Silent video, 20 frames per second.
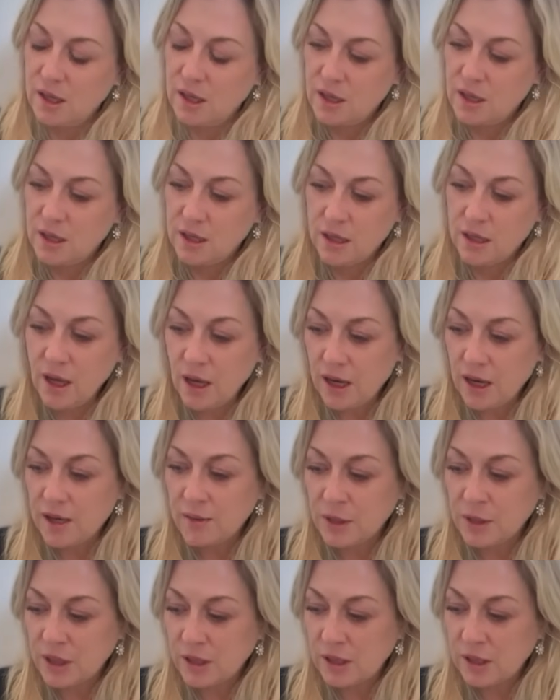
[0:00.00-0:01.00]
yeah, I
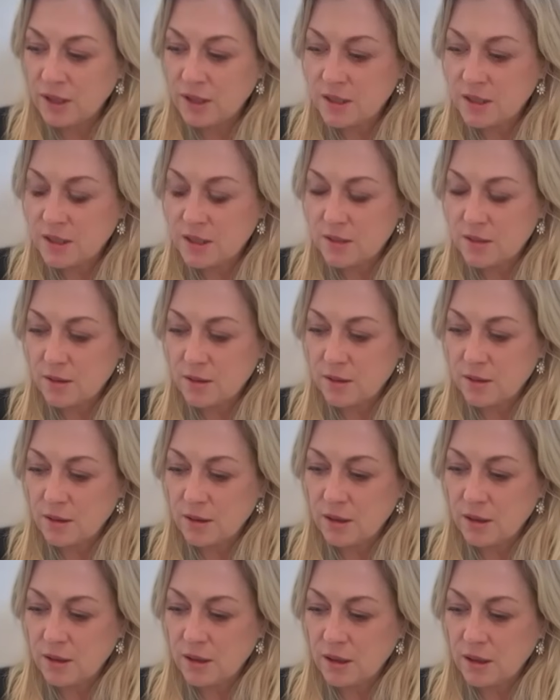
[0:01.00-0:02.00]
mean,
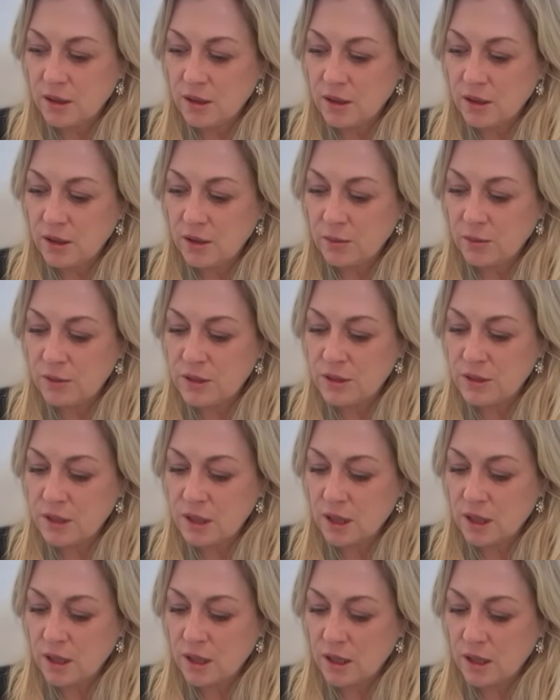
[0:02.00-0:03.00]
it was
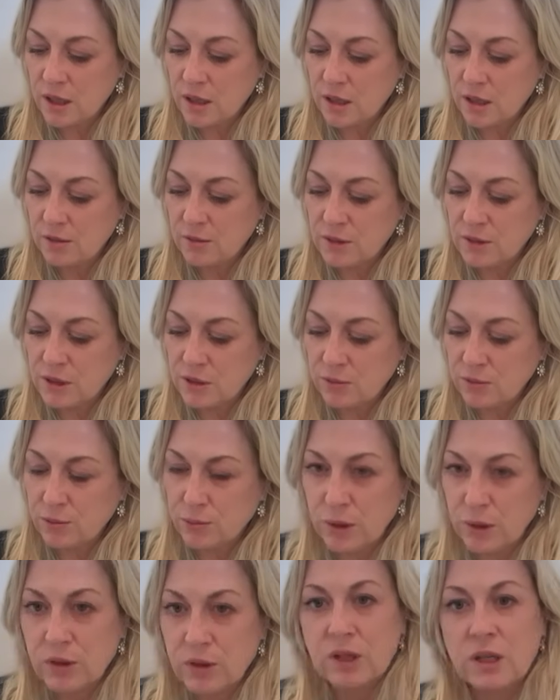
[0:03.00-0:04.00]
a
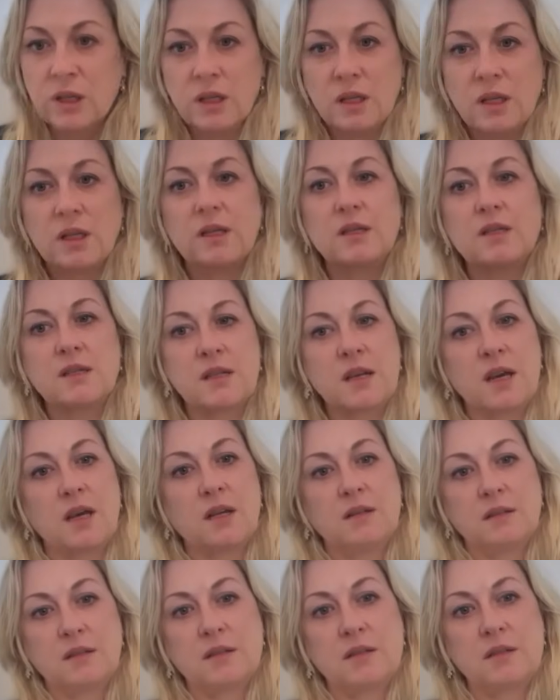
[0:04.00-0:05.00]
really
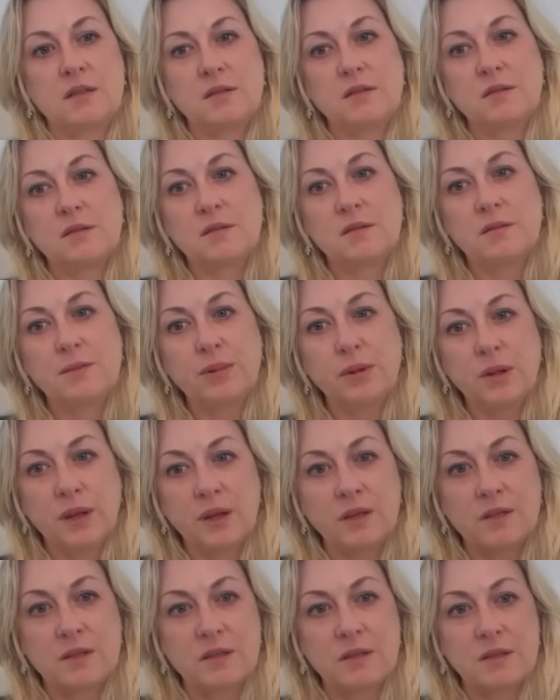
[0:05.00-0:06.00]
intense
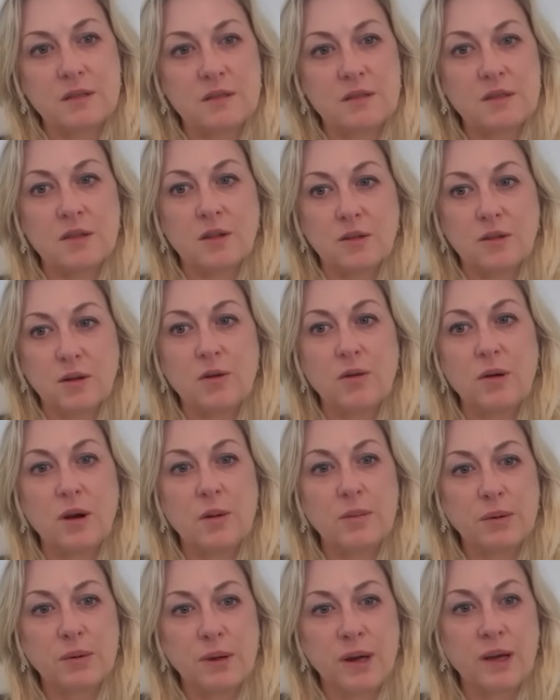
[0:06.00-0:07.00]
place to grow
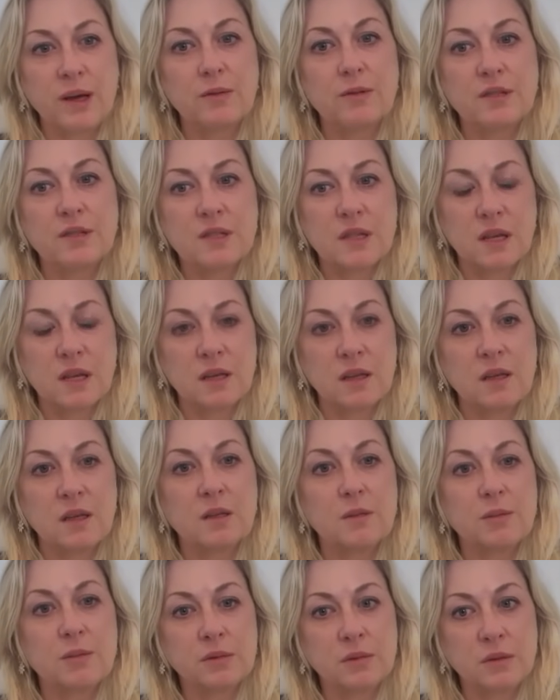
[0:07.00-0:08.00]
up, I would say. Like the
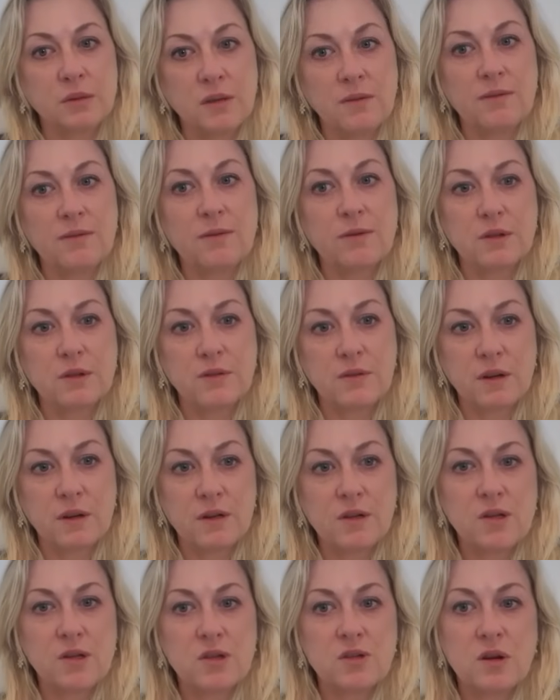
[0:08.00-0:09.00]
belief was very
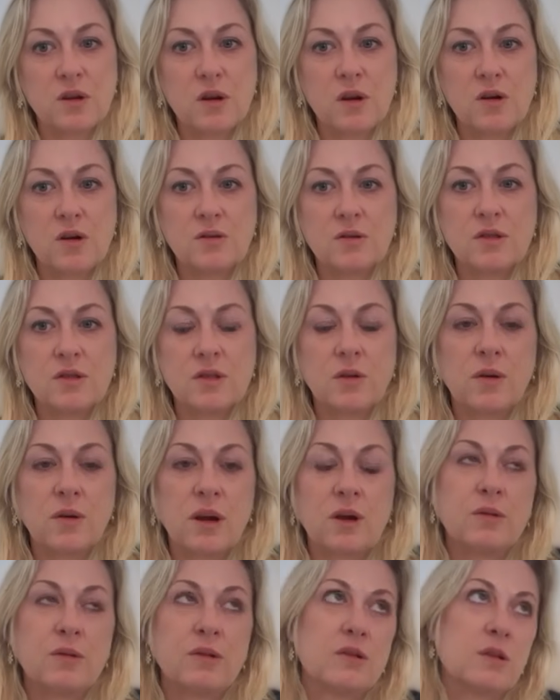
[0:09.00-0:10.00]
strong. So I
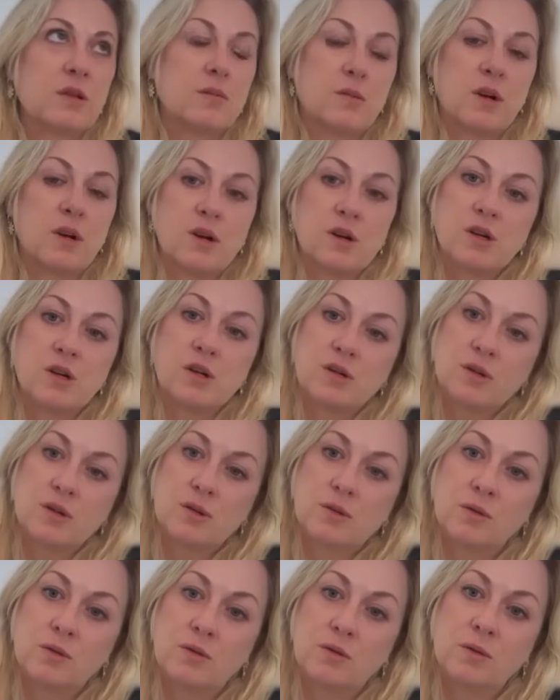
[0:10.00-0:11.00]
went to the Maharishi
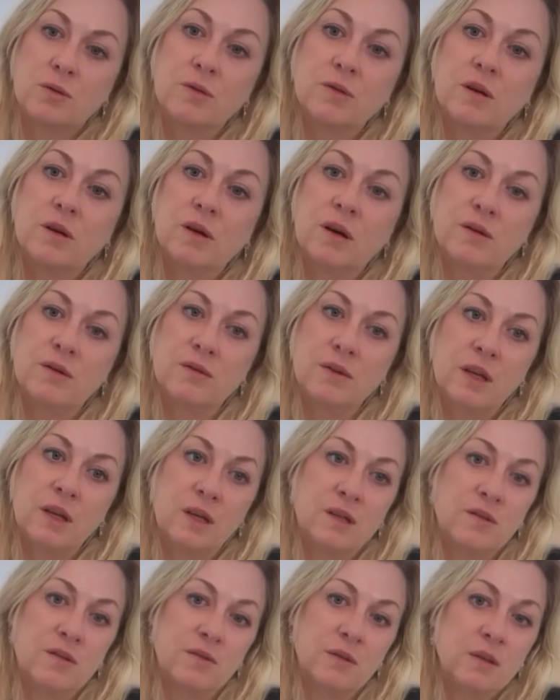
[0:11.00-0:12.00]
School of the
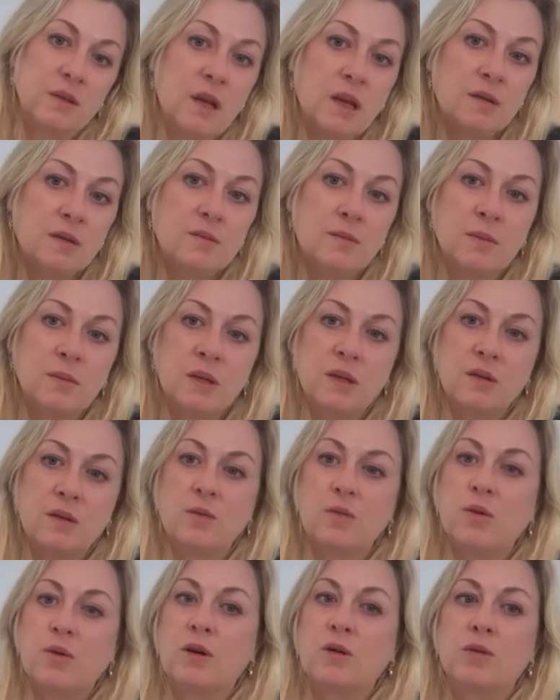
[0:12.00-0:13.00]
Age of Enlightenment,
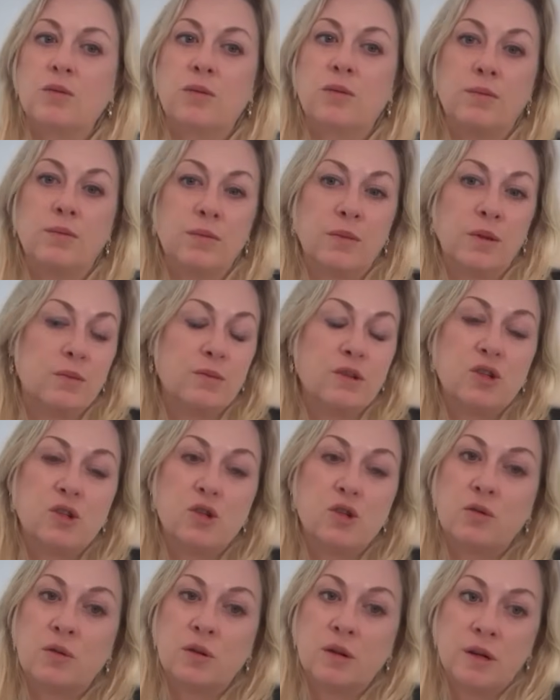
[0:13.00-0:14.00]
where the
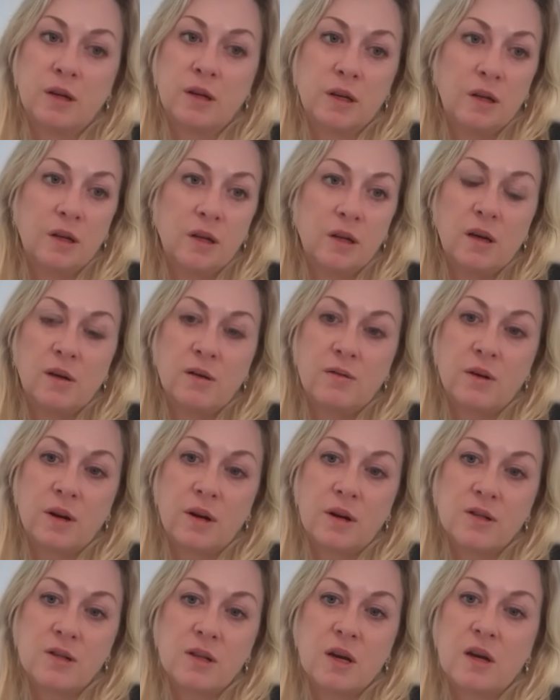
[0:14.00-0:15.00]
majority of
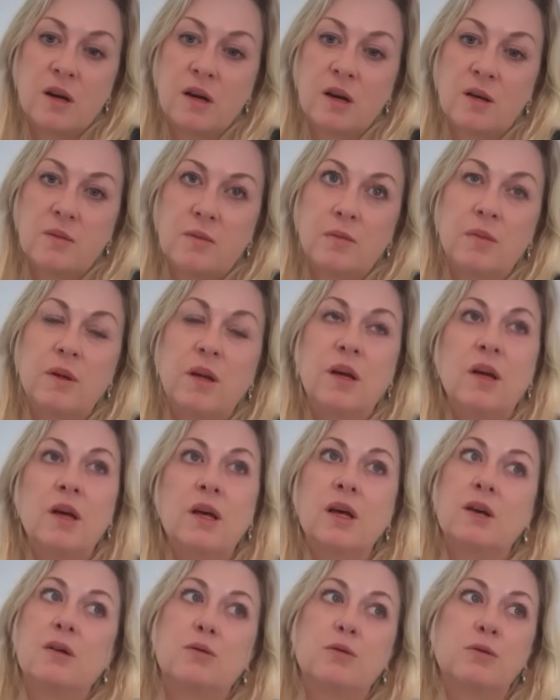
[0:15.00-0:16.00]
our time
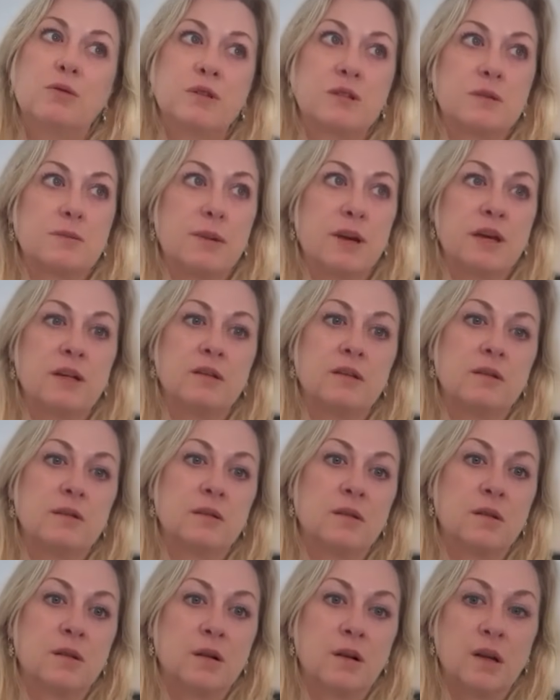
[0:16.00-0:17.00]
was spent
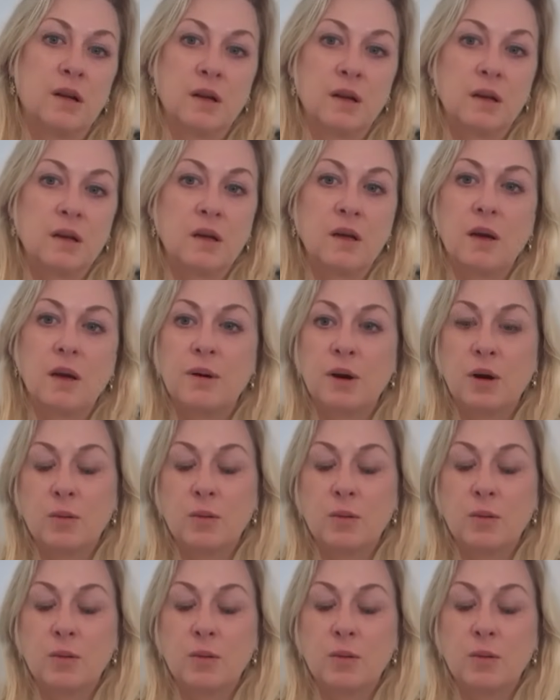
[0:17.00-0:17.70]
learning about